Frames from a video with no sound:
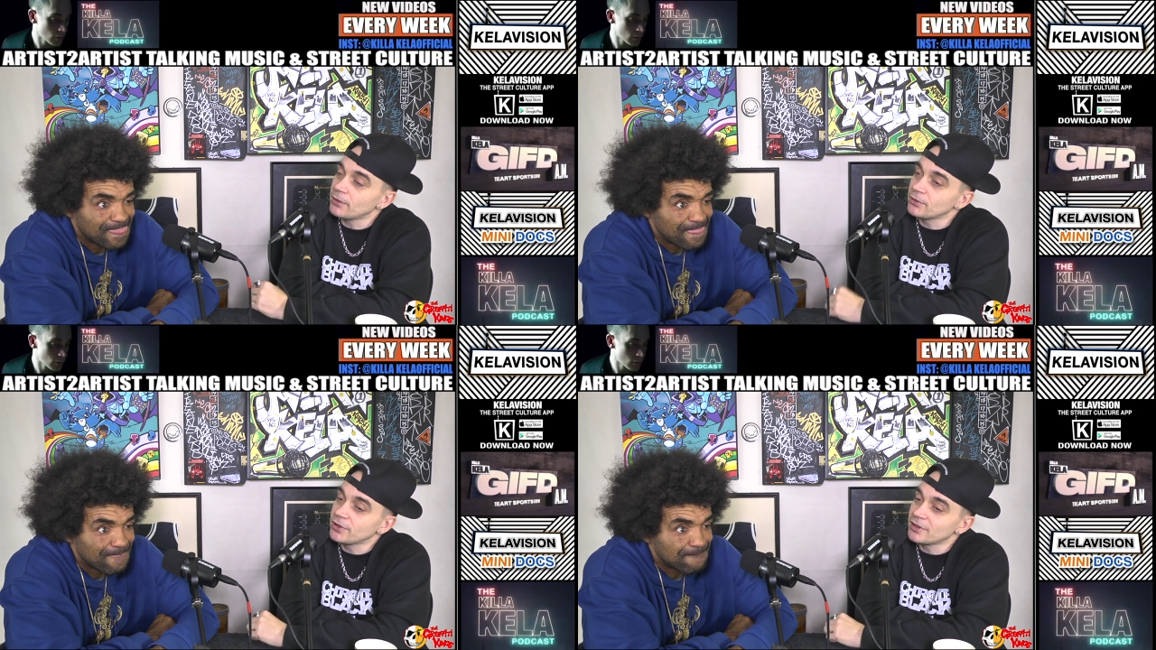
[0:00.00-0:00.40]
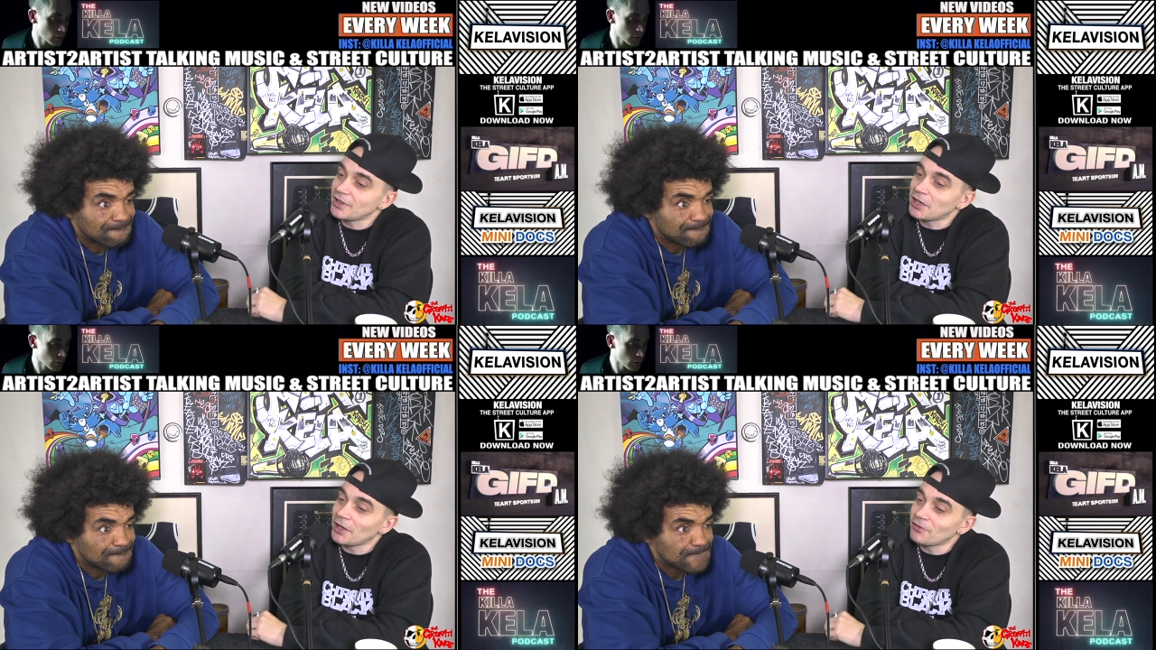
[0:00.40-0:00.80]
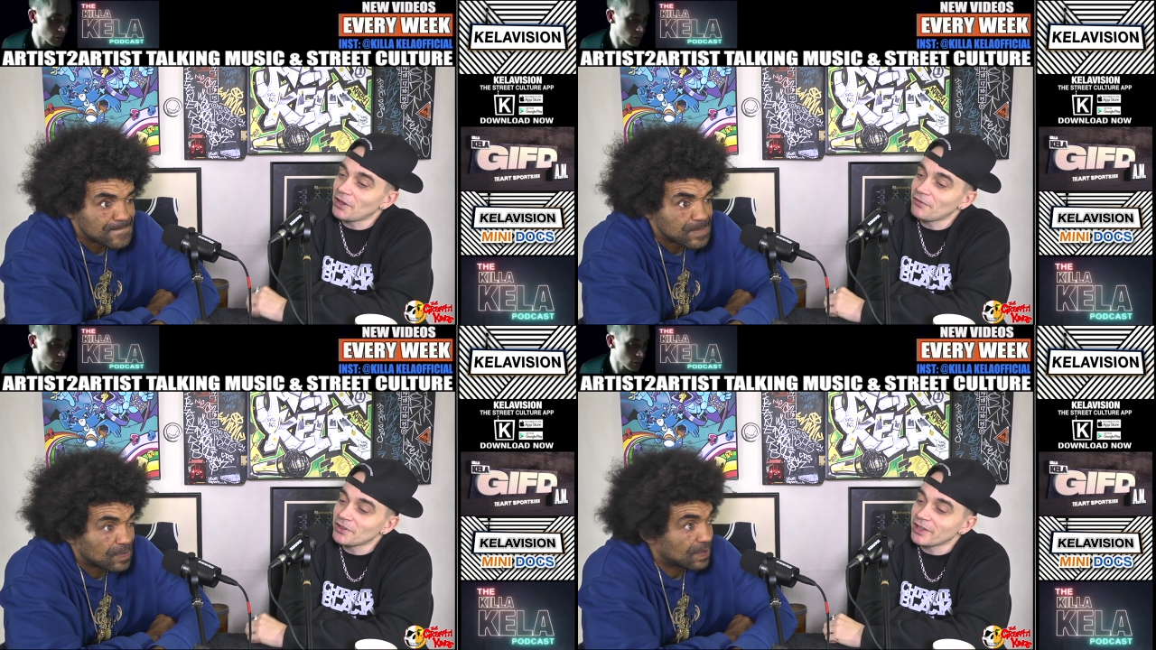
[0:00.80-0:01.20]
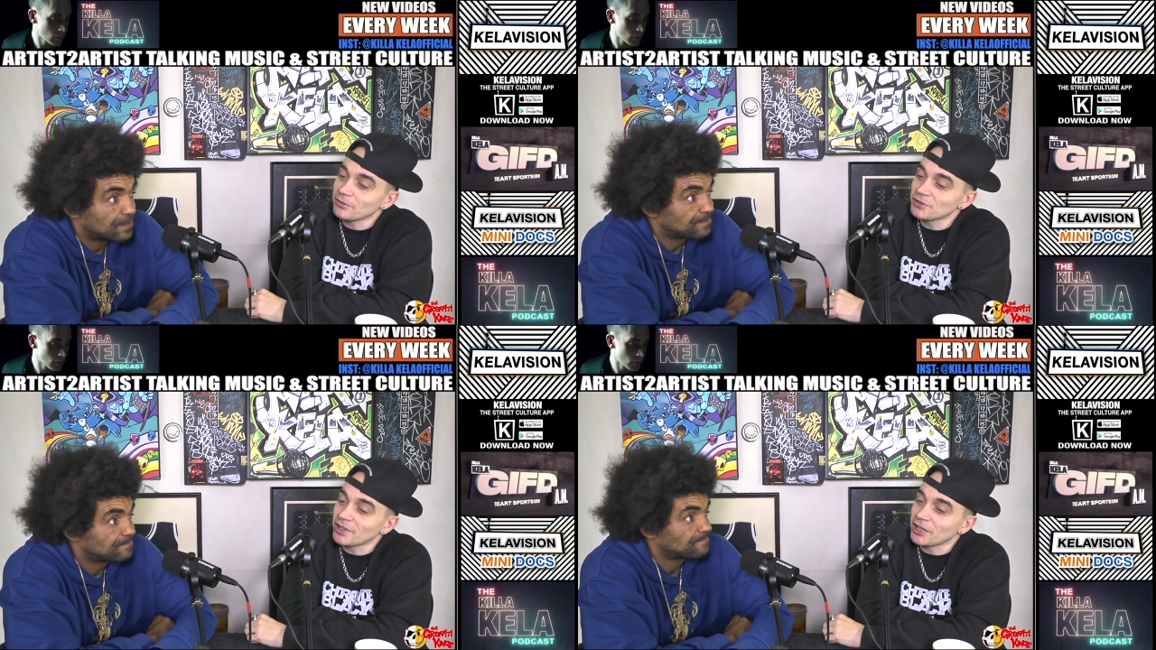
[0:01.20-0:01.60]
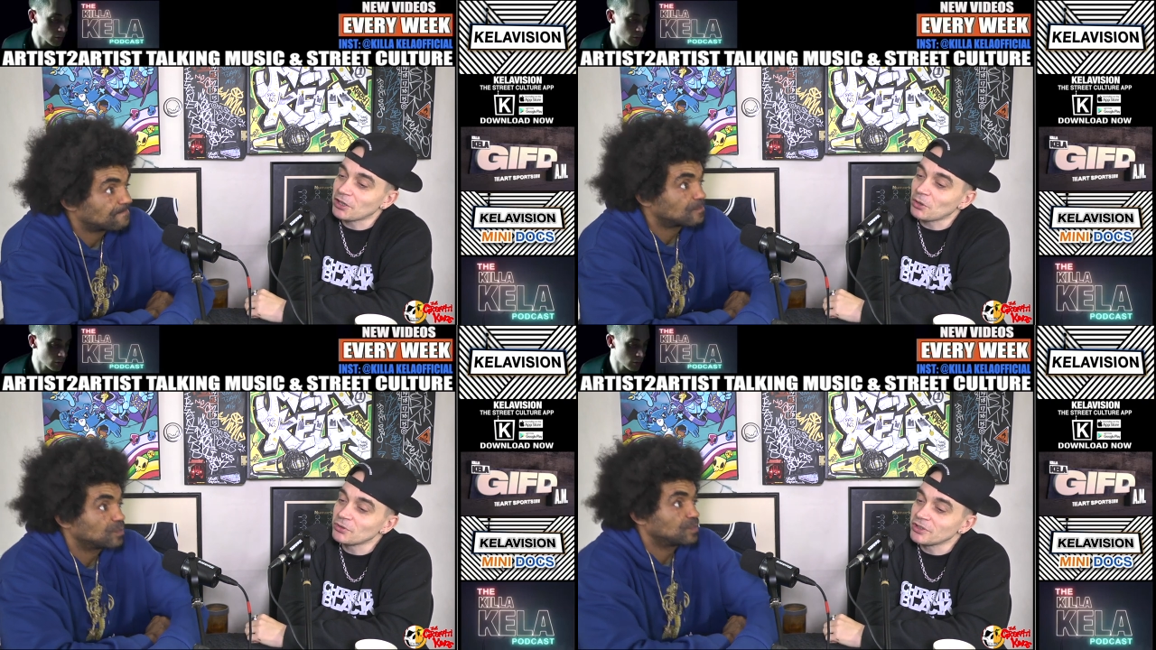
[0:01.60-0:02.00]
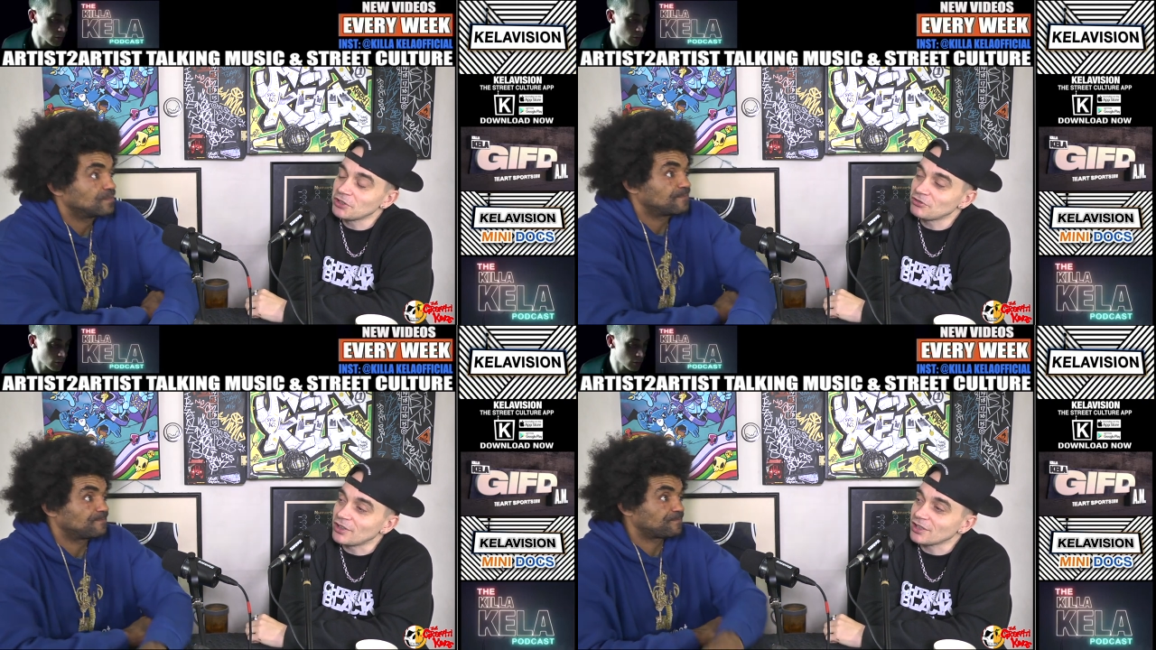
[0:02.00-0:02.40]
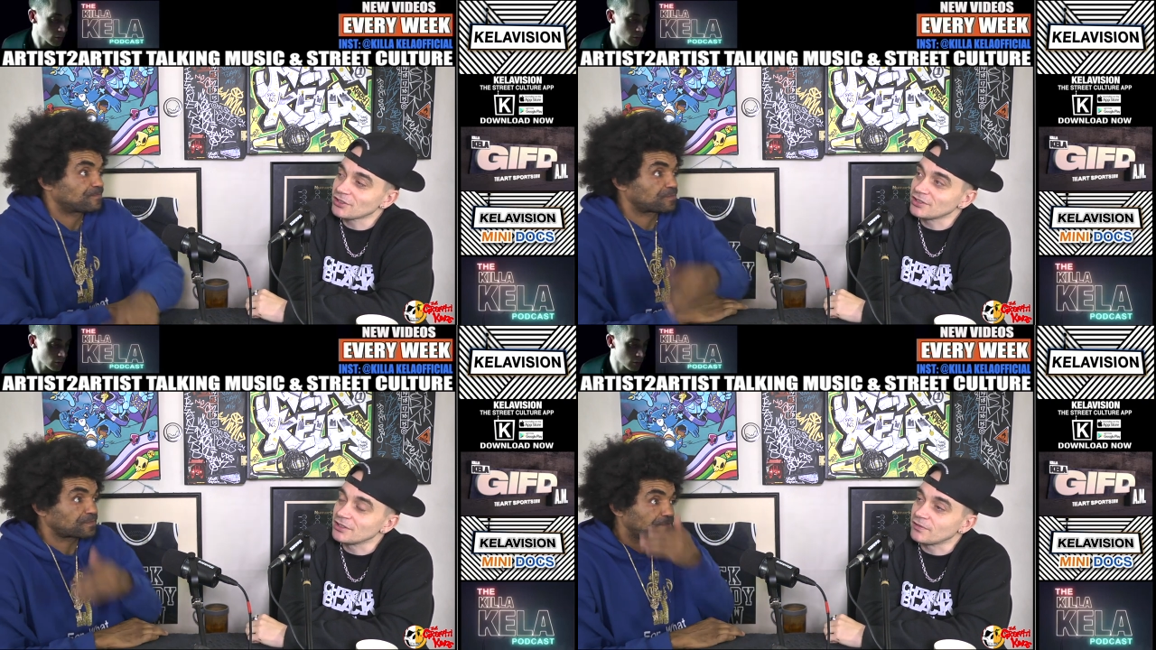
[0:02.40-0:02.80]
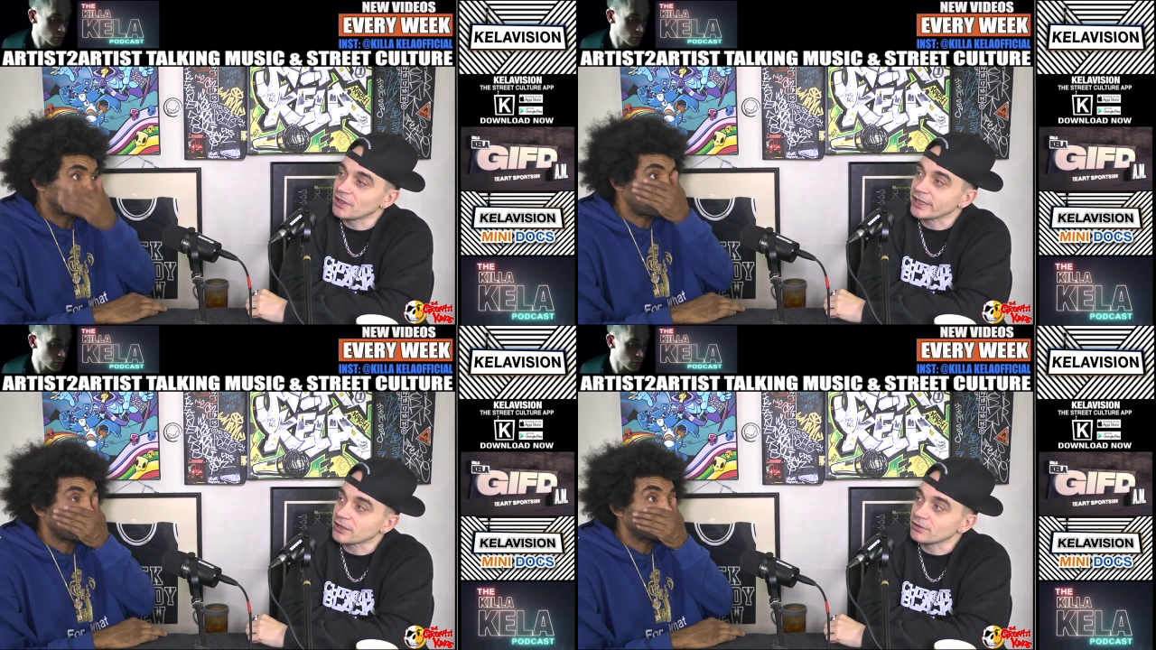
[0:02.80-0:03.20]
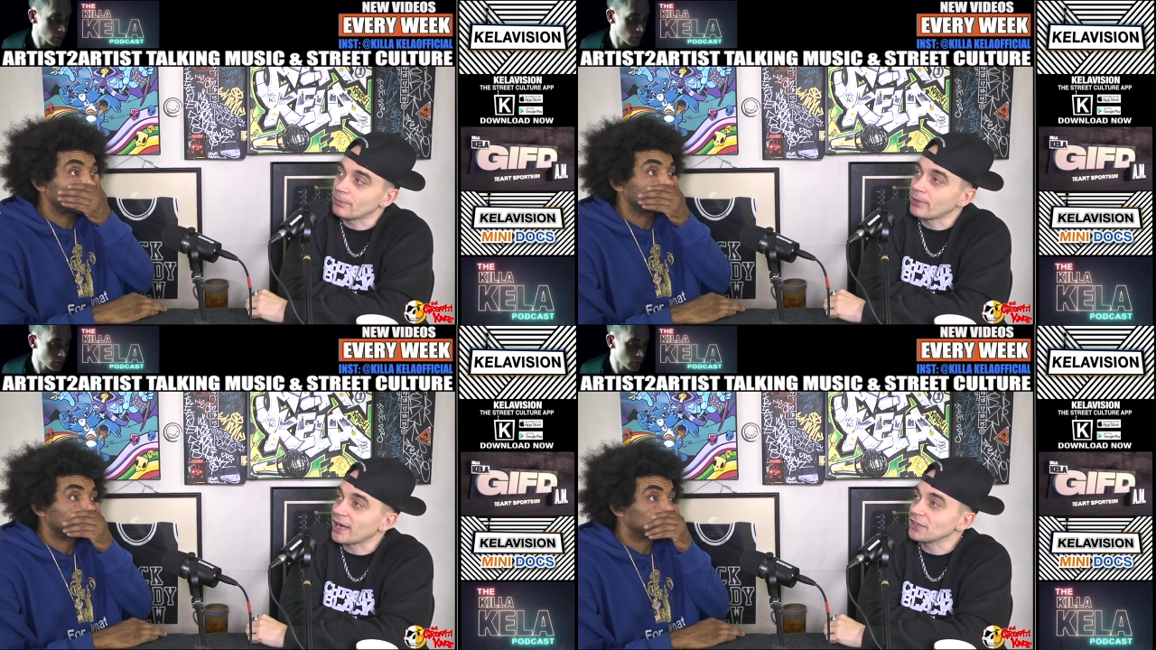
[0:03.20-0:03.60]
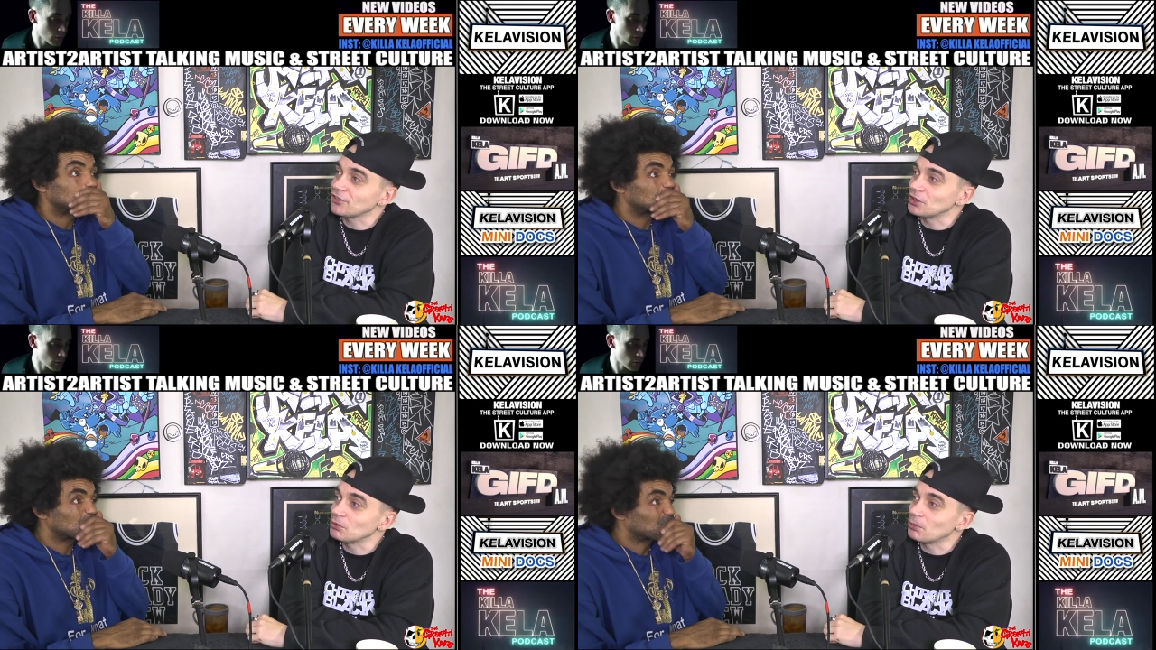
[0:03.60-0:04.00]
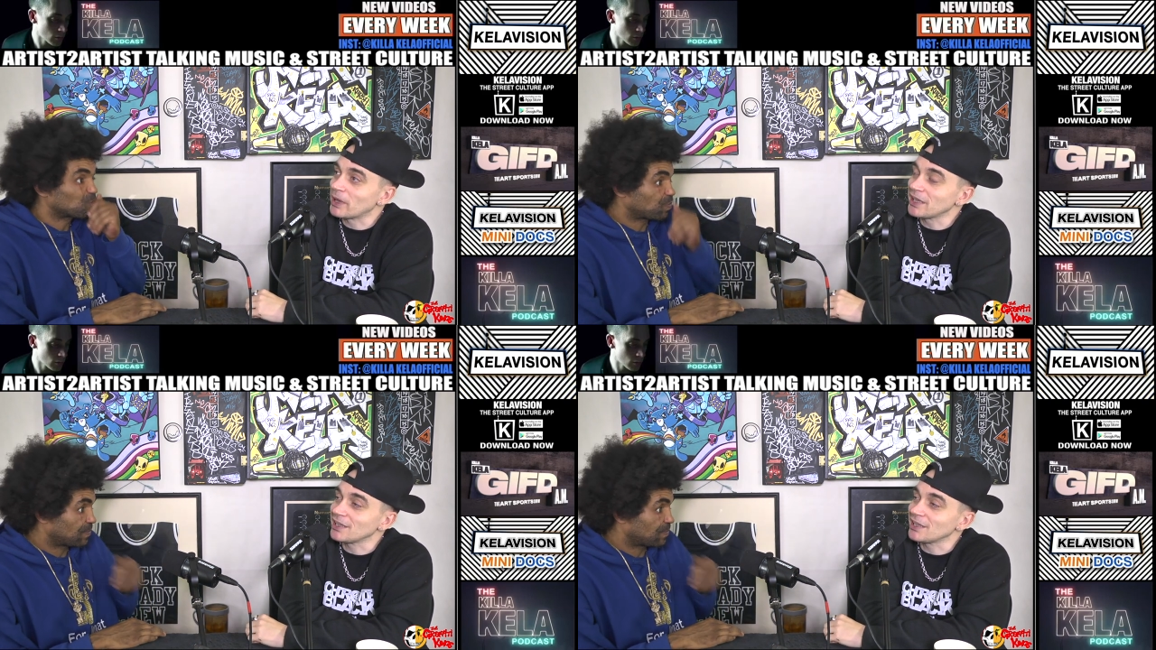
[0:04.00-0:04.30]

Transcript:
Speaker 1: that was a. I, I felt that was like a golden introduction of like the plans that you were